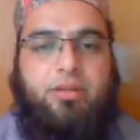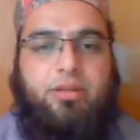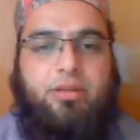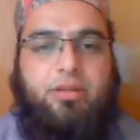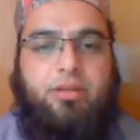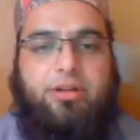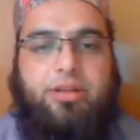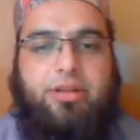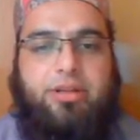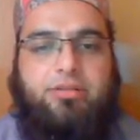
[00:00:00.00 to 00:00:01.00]
product
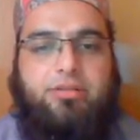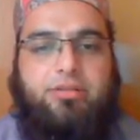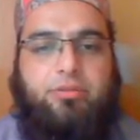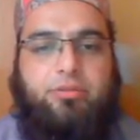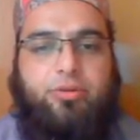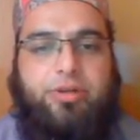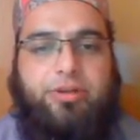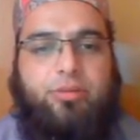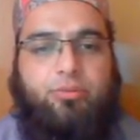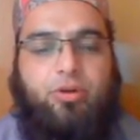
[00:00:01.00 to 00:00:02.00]
as we'll be
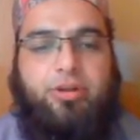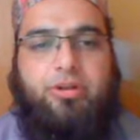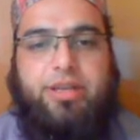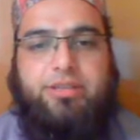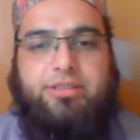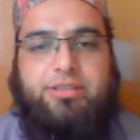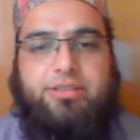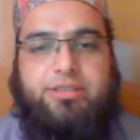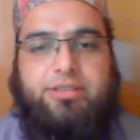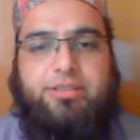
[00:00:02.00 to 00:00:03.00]
getting the product as
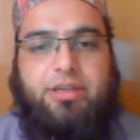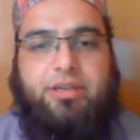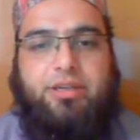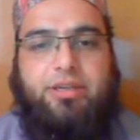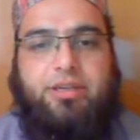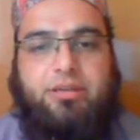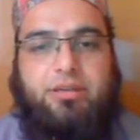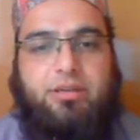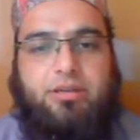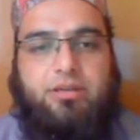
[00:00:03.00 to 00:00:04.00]
CH
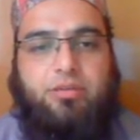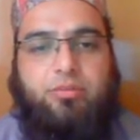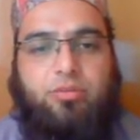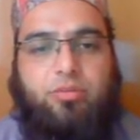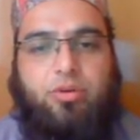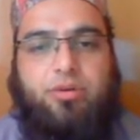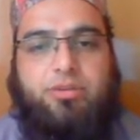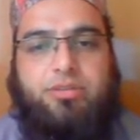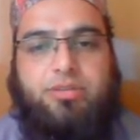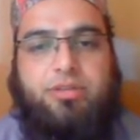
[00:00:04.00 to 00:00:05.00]
double bond
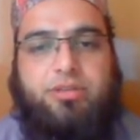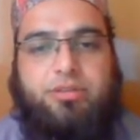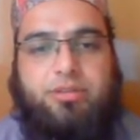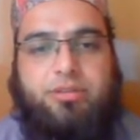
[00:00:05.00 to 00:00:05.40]
CH2OH.